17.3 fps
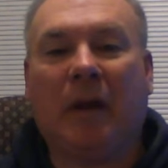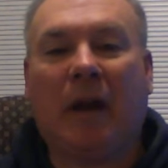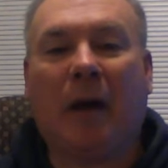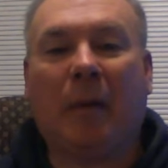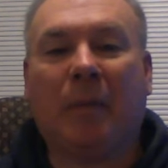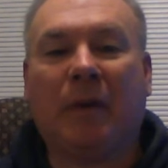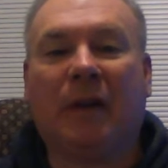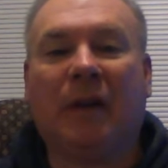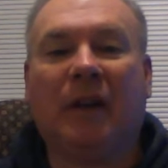
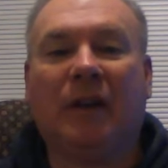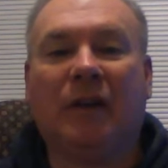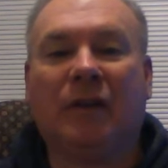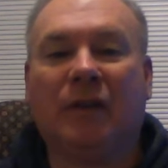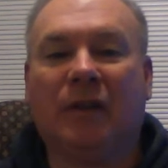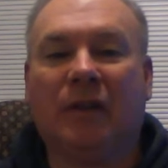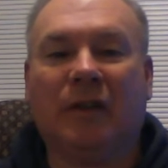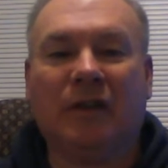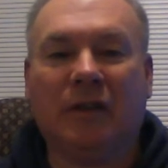
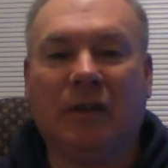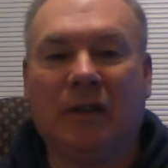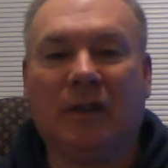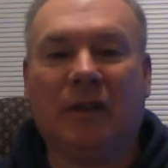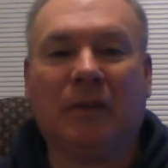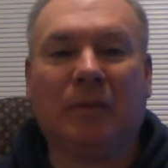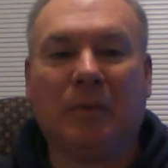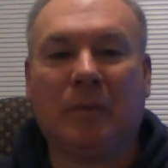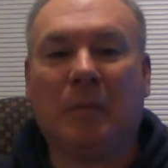application, because you can
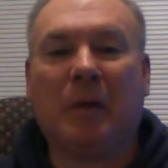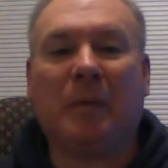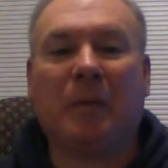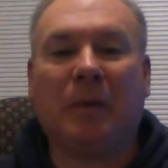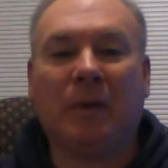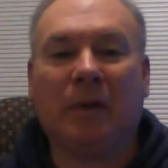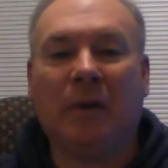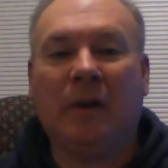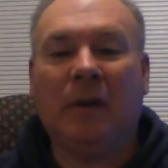just
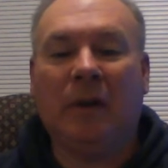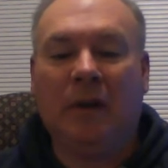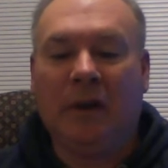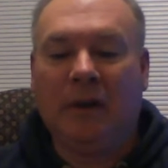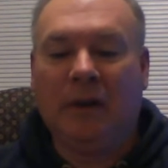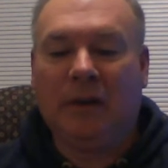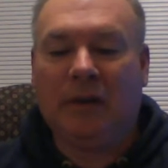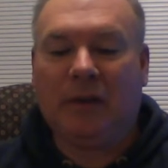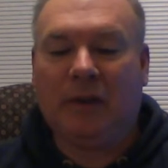remember
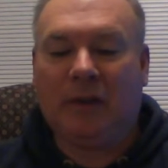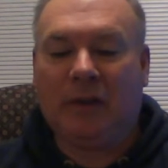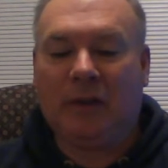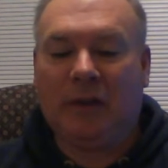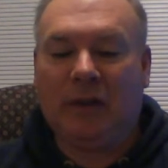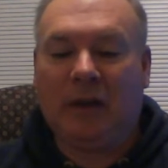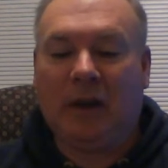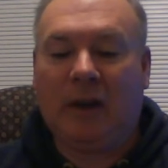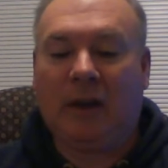
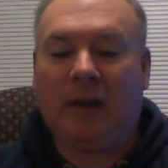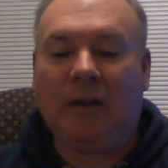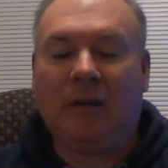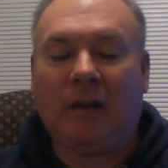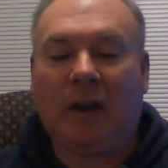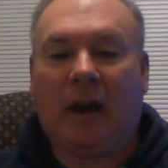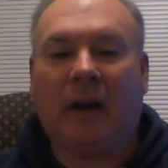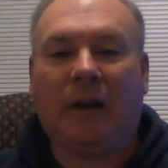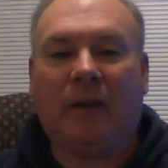68,
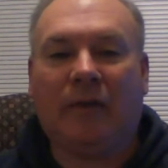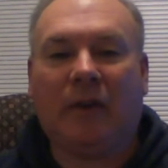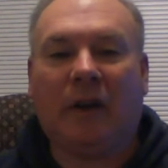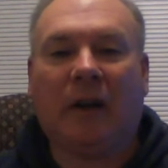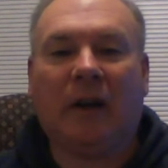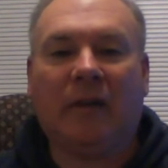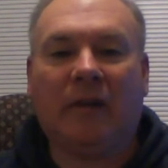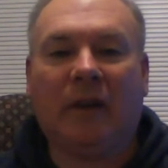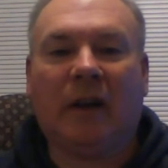
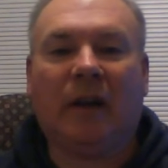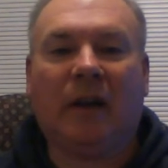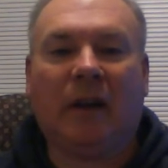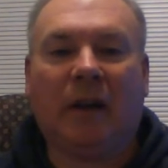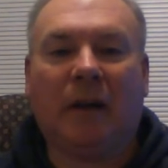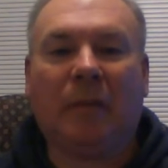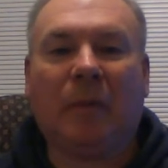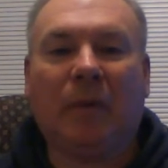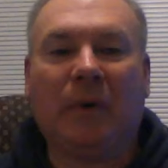95,
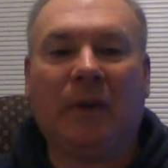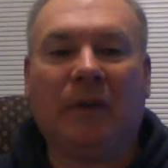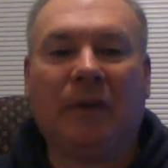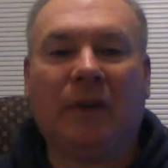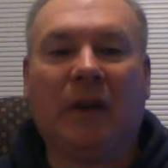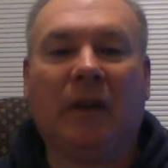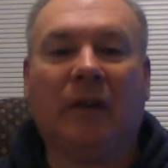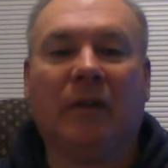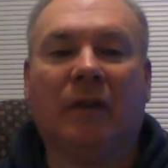
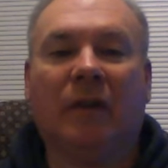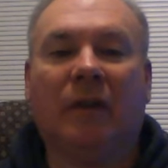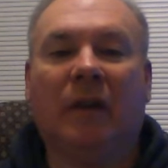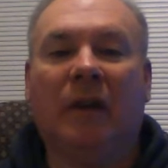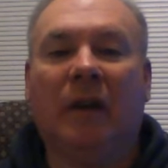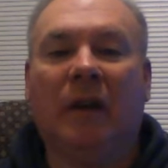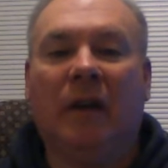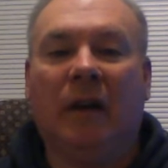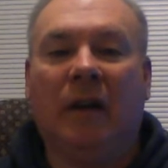99.7
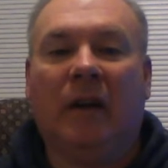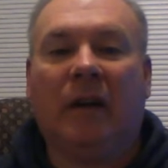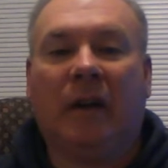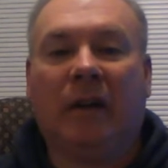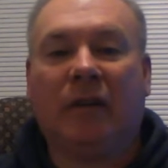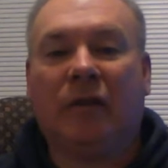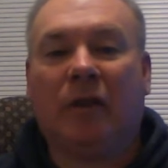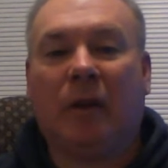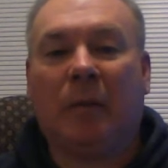
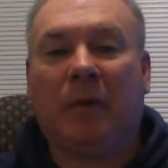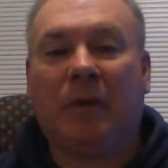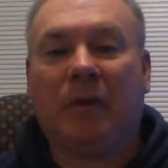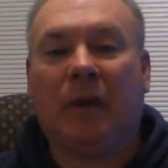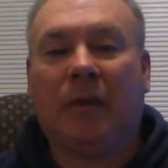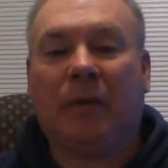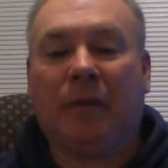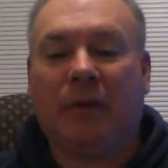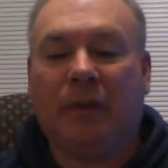as
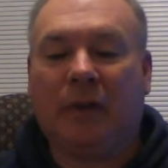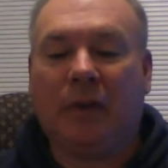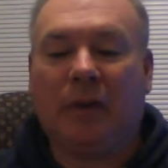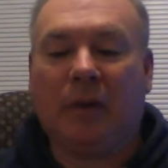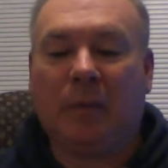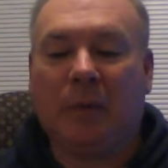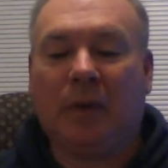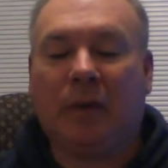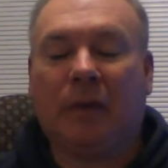Chebyshev's
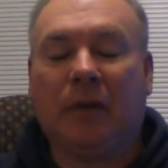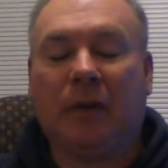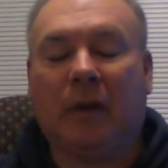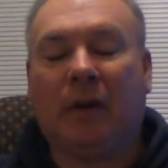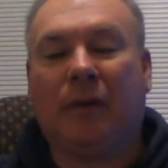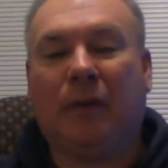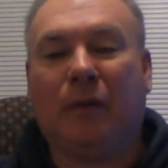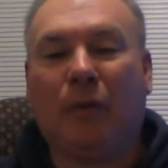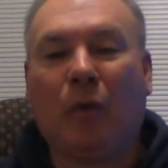theorem
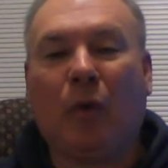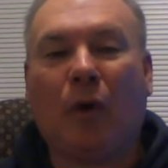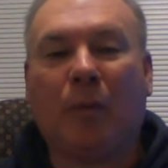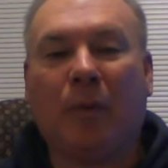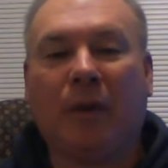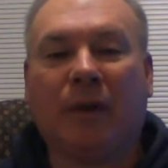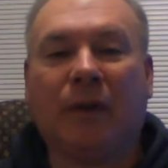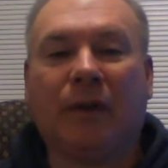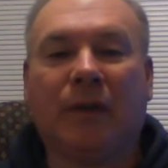as a
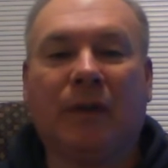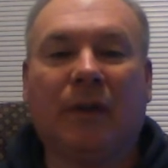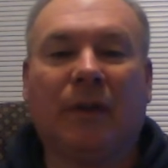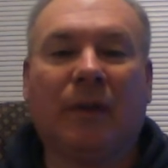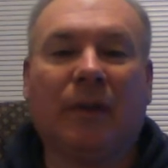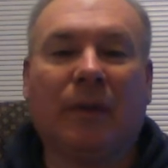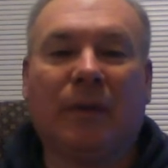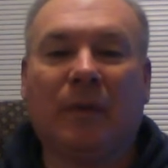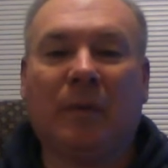formula.
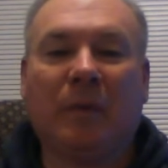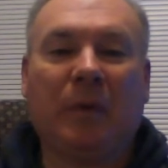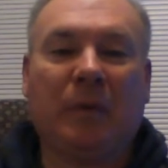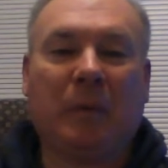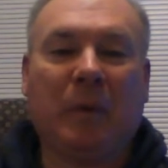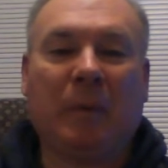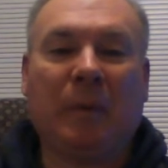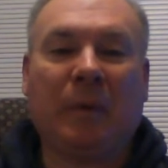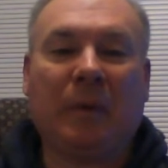So
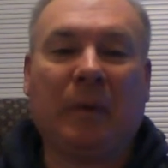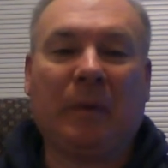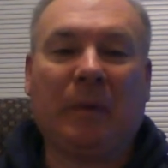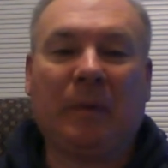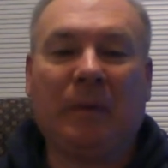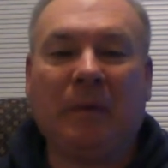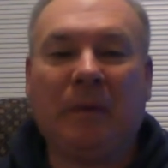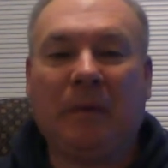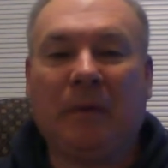most people
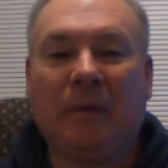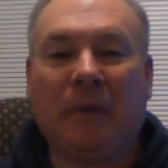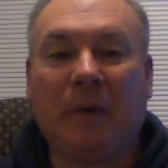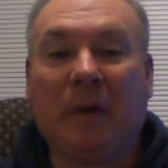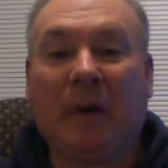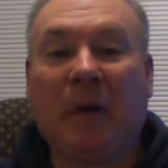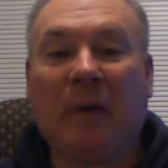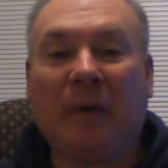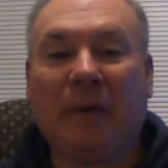don't
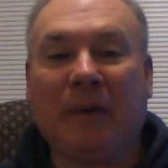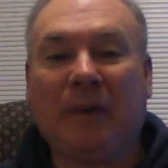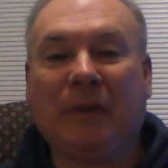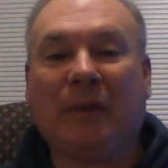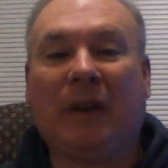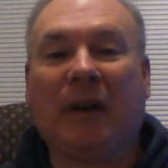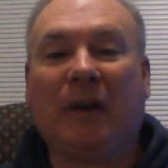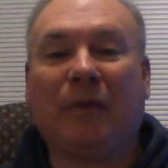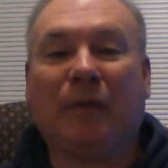recall these
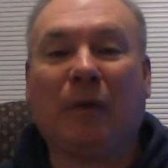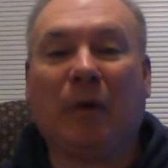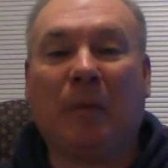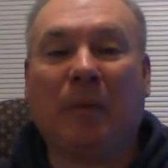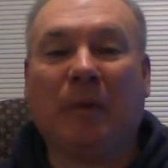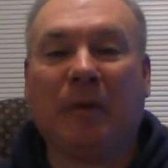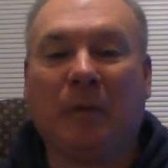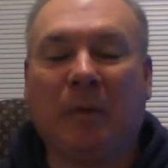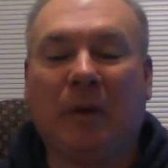kind of
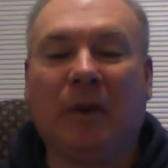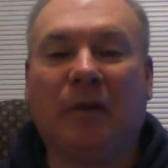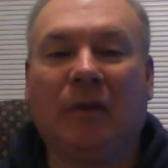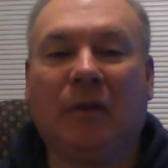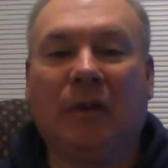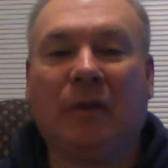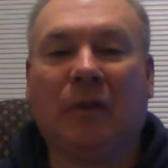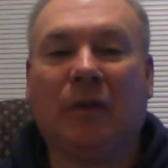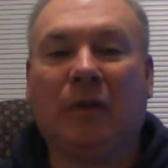formulas, but it's
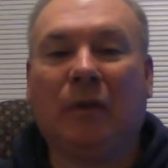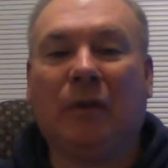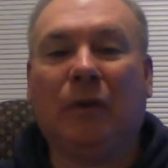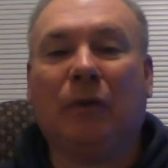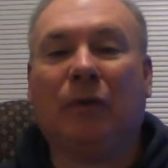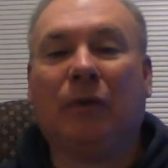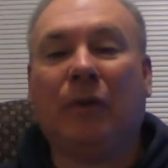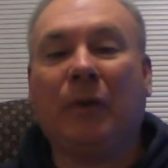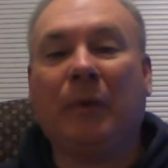just as
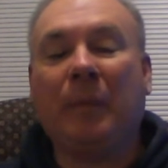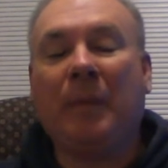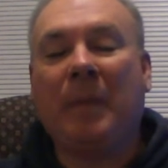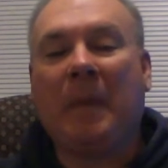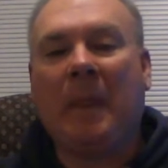useful.